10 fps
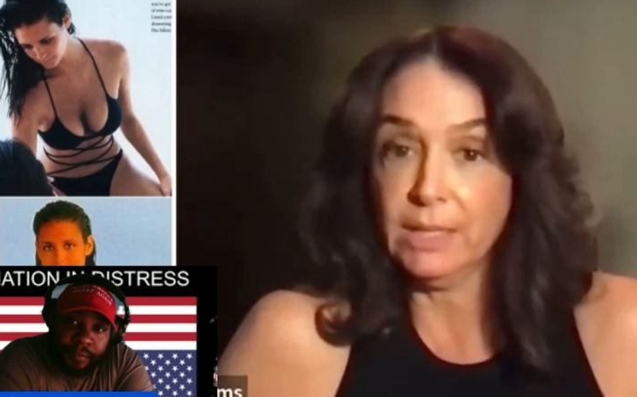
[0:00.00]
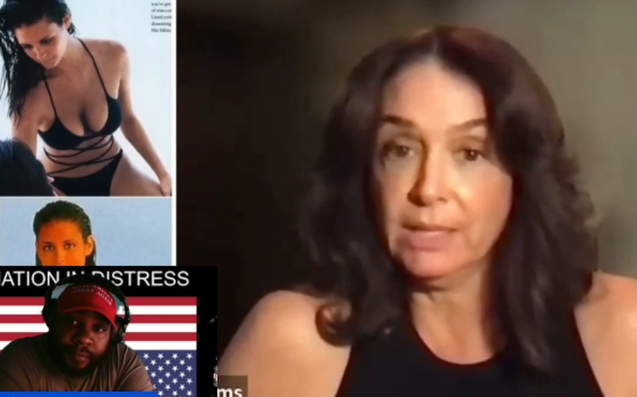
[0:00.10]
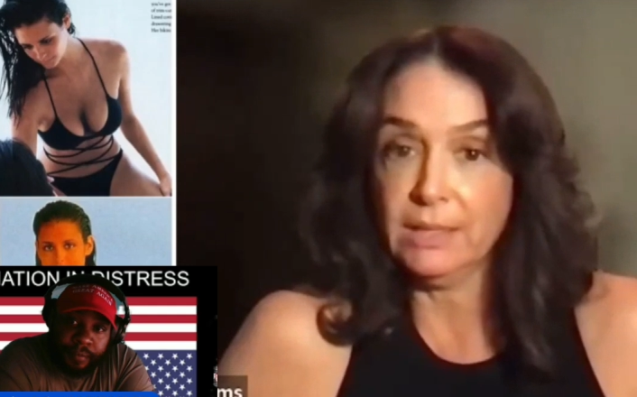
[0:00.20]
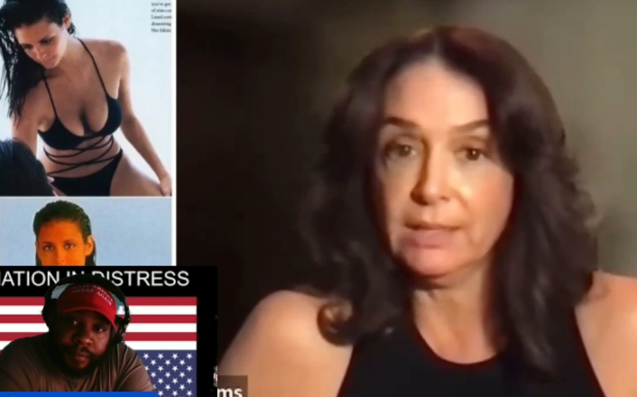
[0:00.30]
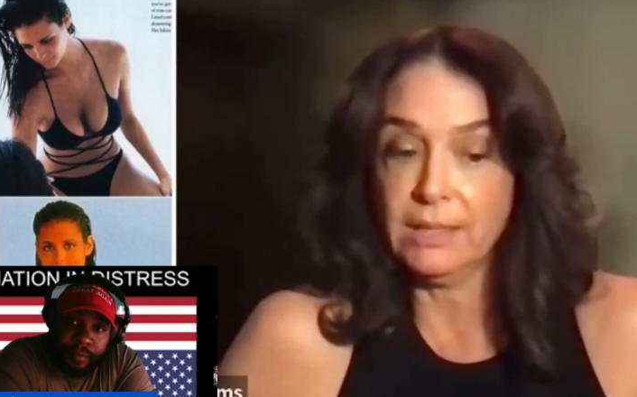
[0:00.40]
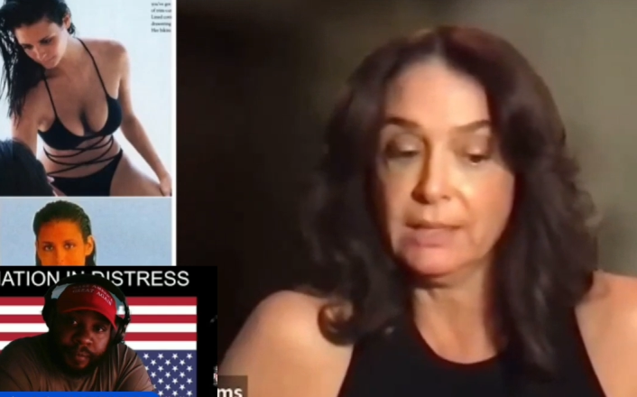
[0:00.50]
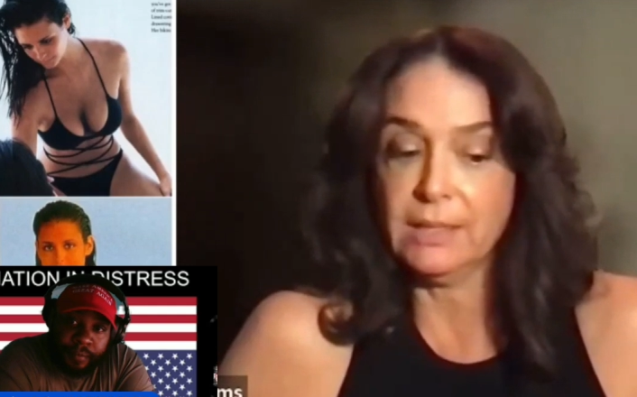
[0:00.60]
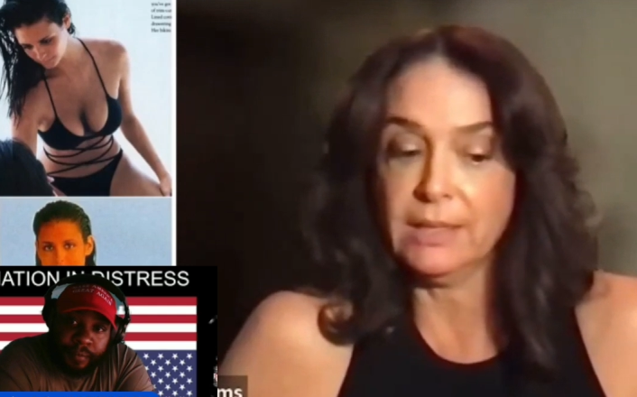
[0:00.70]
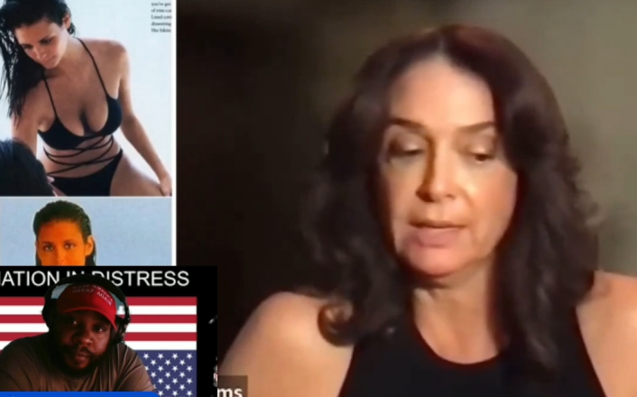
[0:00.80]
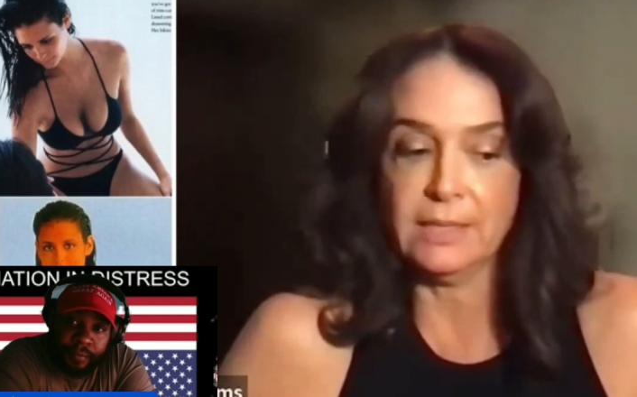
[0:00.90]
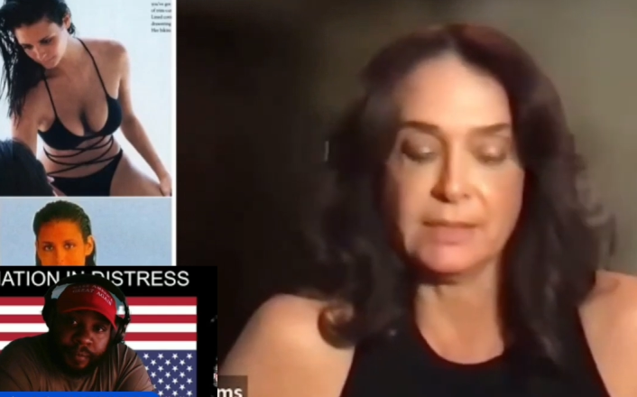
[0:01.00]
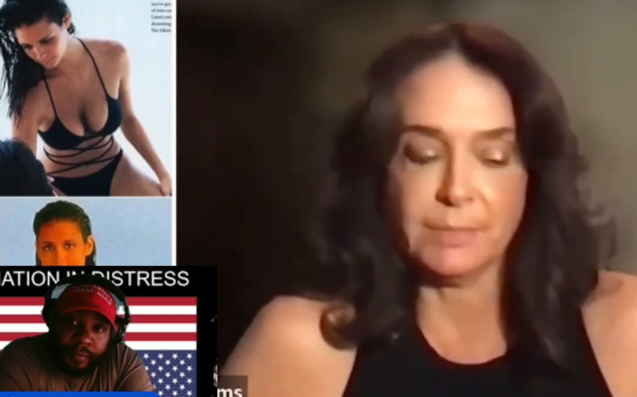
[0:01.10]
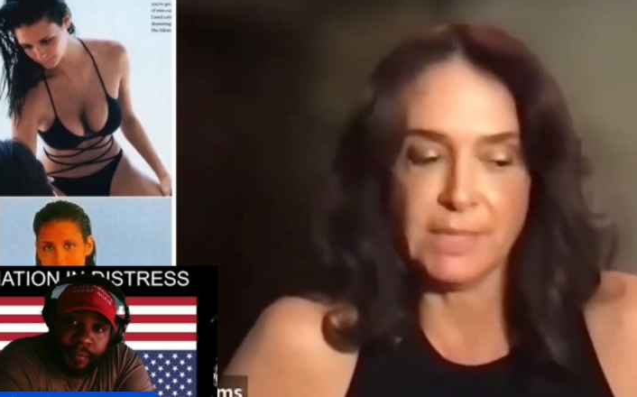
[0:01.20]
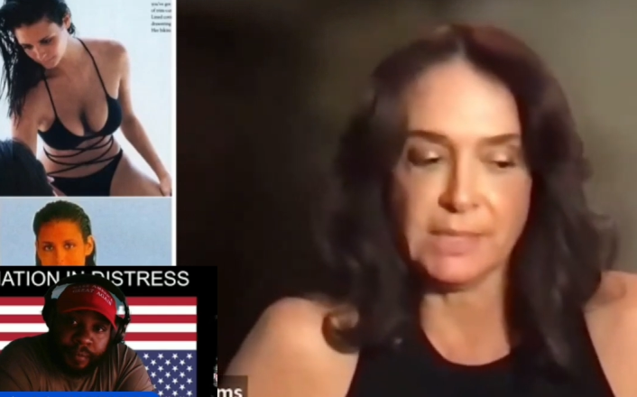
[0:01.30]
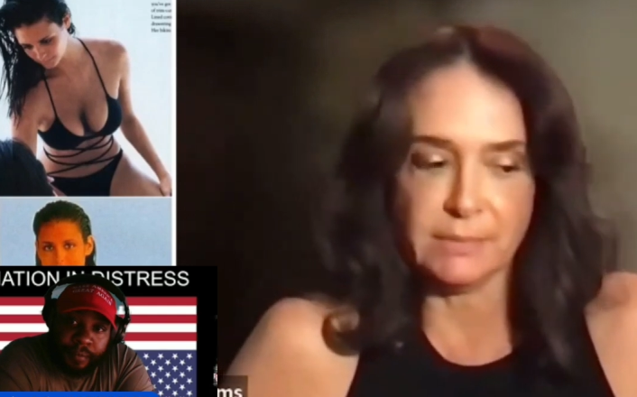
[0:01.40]
Speaker 1: me. He didn't
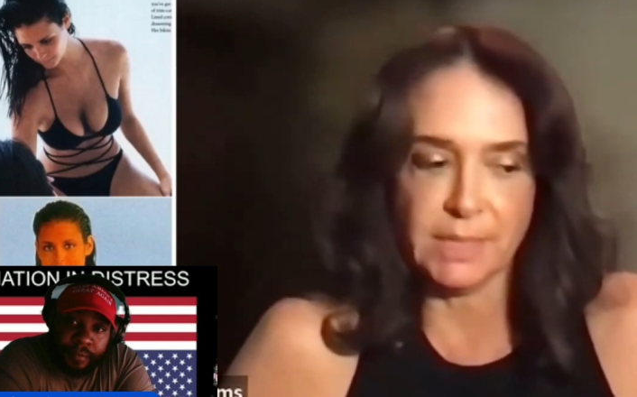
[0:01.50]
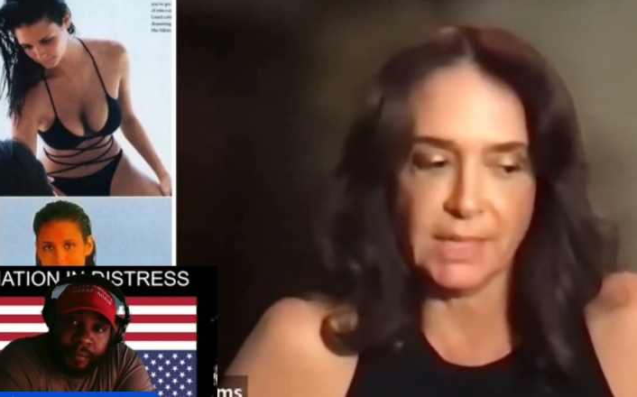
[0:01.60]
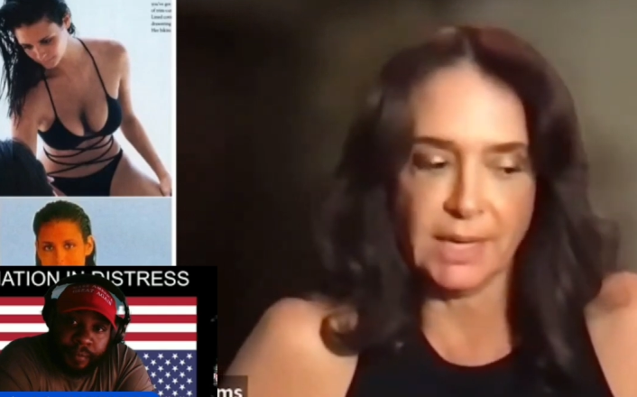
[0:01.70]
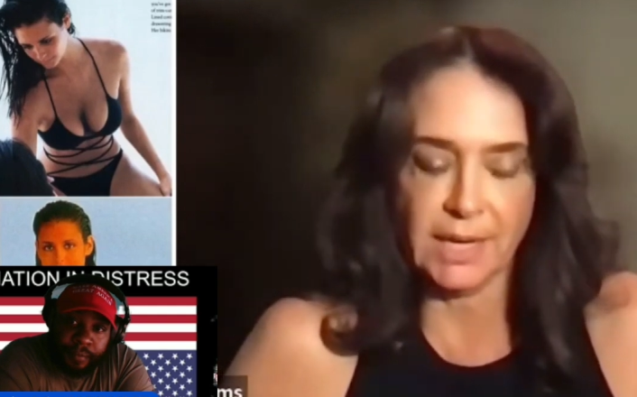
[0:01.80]
speak to me.